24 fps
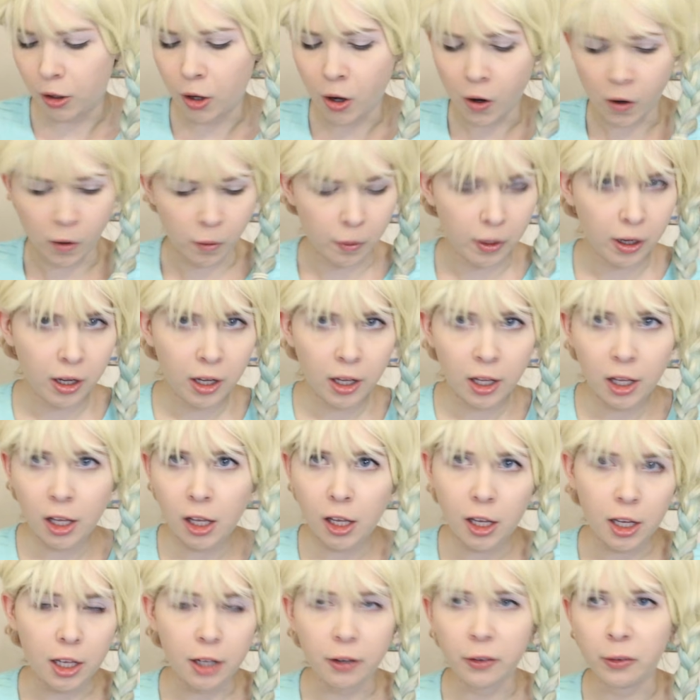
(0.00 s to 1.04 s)
No,
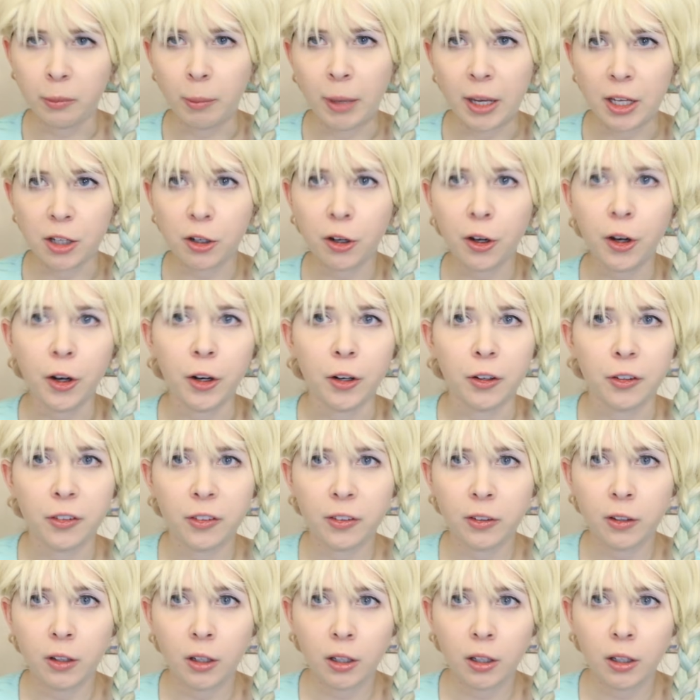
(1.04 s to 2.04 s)
it is my curse.